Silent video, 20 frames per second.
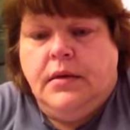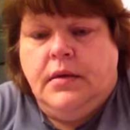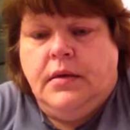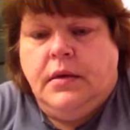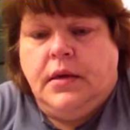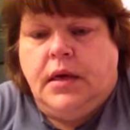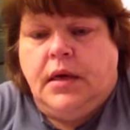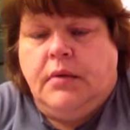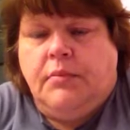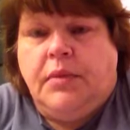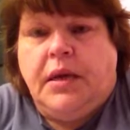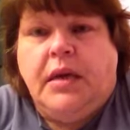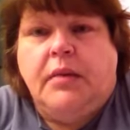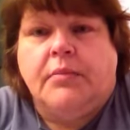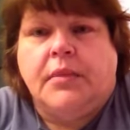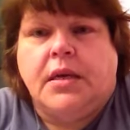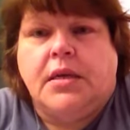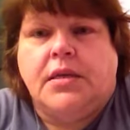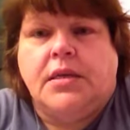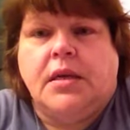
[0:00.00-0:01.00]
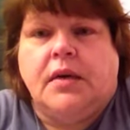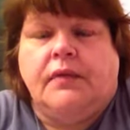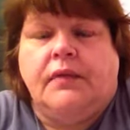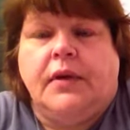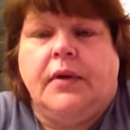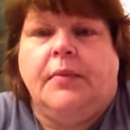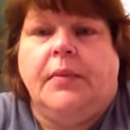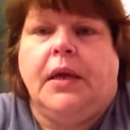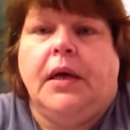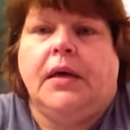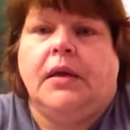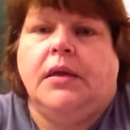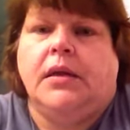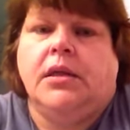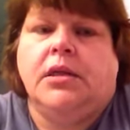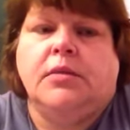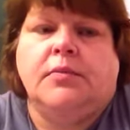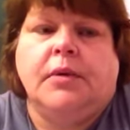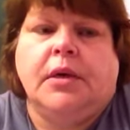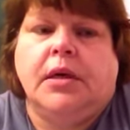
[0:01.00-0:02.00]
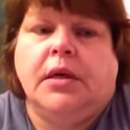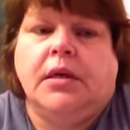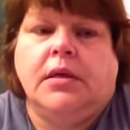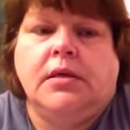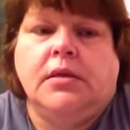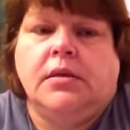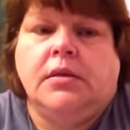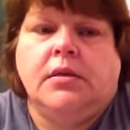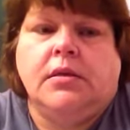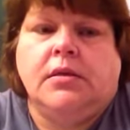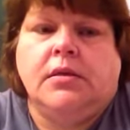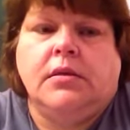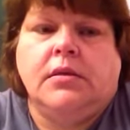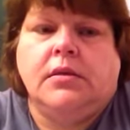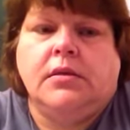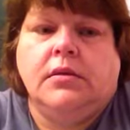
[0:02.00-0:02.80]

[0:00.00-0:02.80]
keep beating myself up like this because